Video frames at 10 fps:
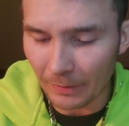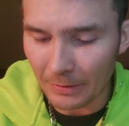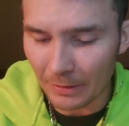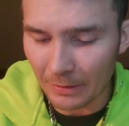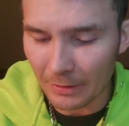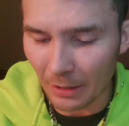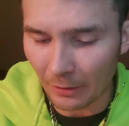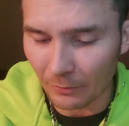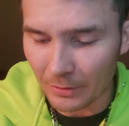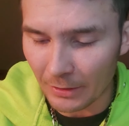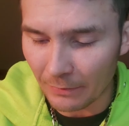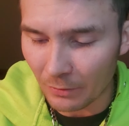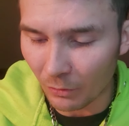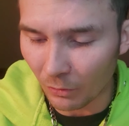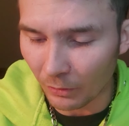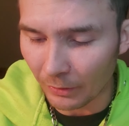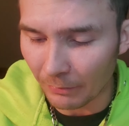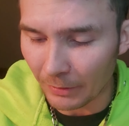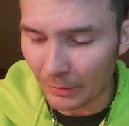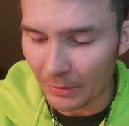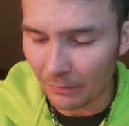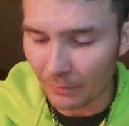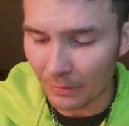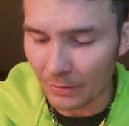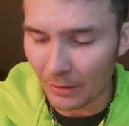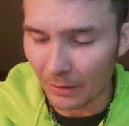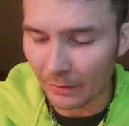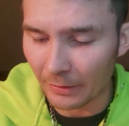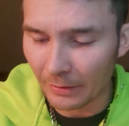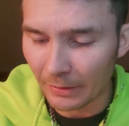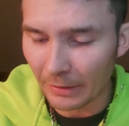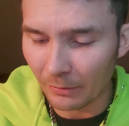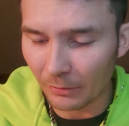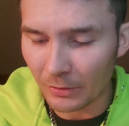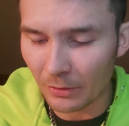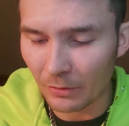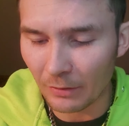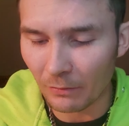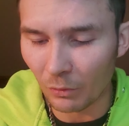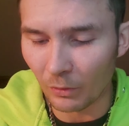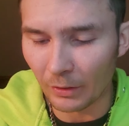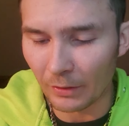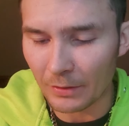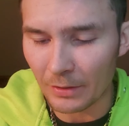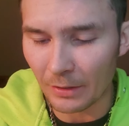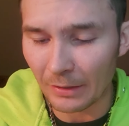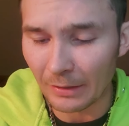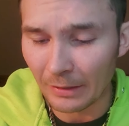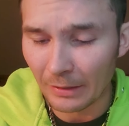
And since God receives glory because of the Son, he will soon give glory to the Son.